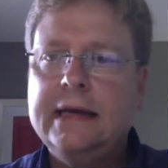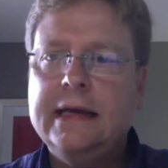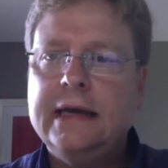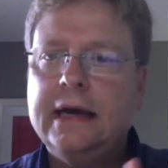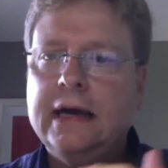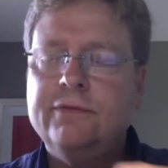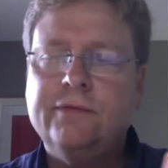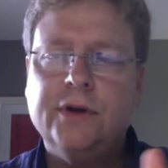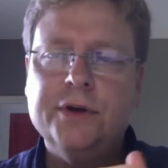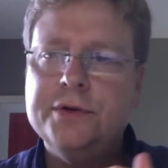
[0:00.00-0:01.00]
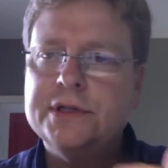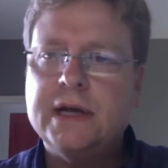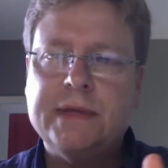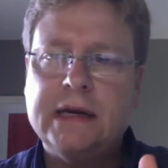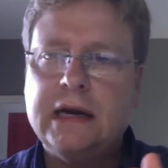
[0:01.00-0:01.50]
a flute or
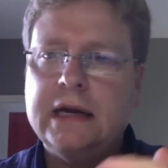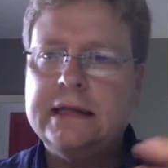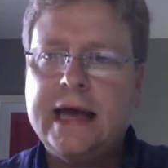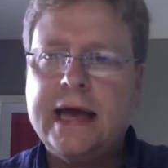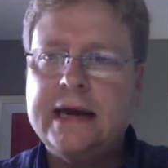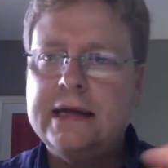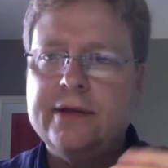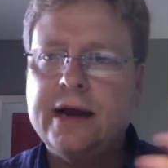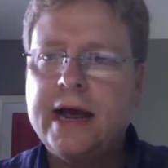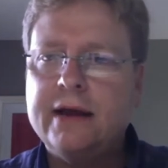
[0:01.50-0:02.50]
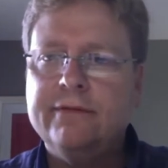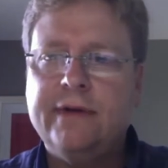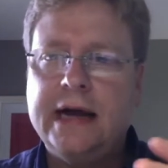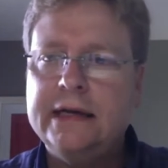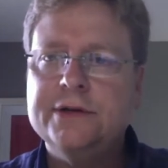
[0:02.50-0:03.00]
something like that, and the other had a
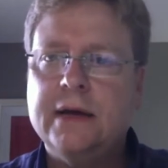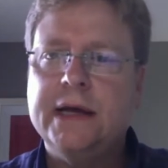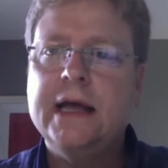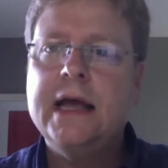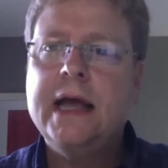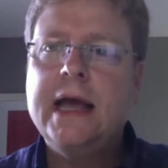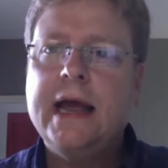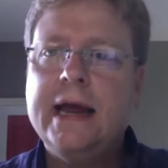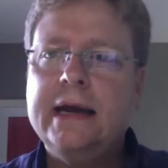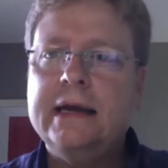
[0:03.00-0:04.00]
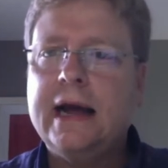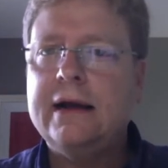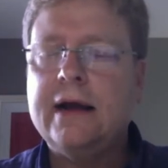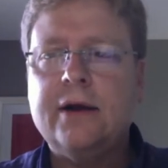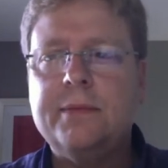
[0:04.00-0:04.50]
violin or something. And
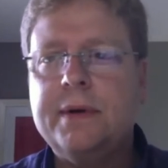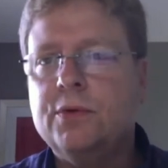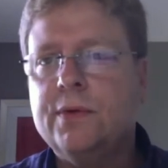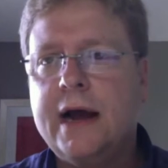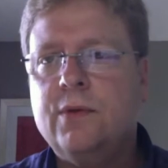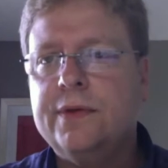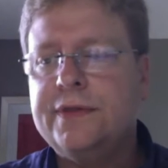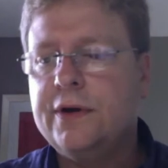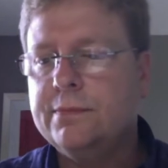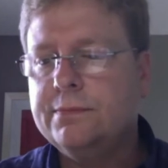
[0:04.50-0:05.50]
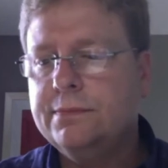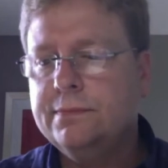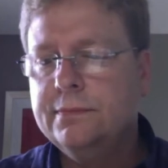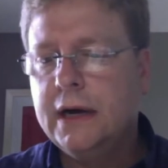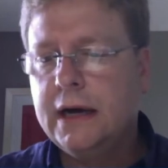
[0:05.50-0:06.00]
I don't remember now, but they were
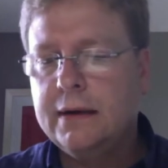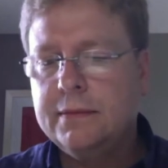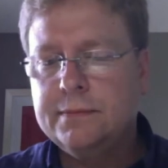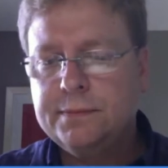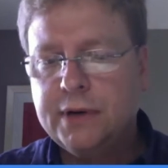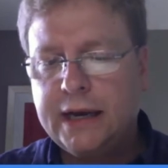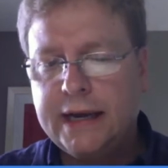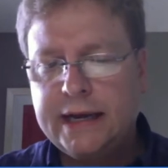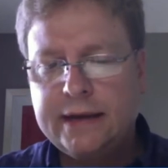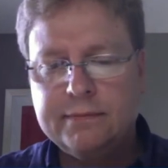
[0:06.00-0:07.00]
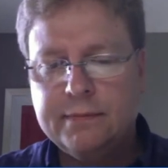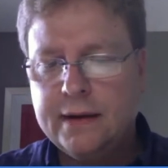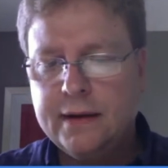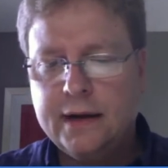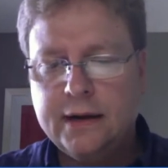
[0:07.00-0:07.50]
playing
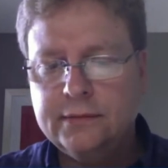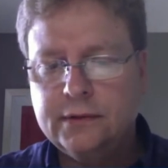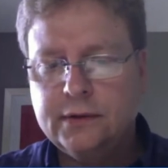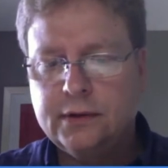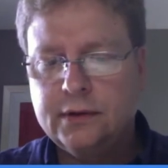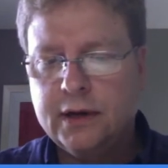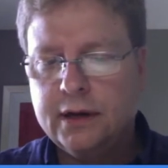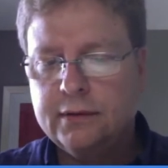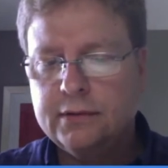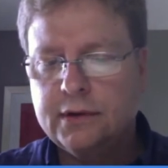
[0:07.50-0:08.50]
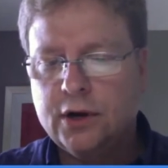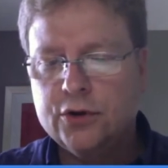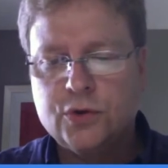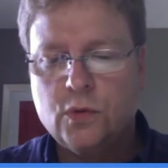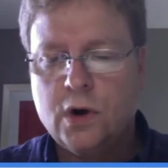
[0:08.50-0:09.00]
Closer
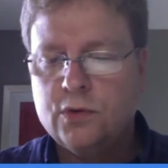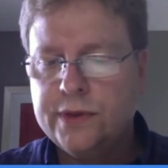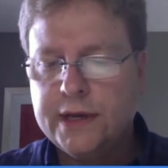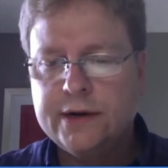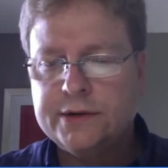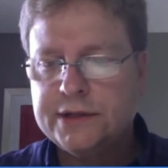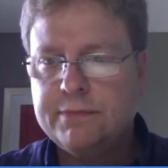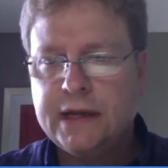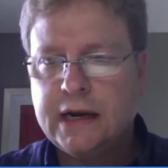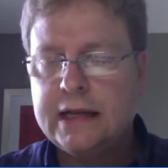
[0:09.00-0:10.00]
Walk with Thee or something like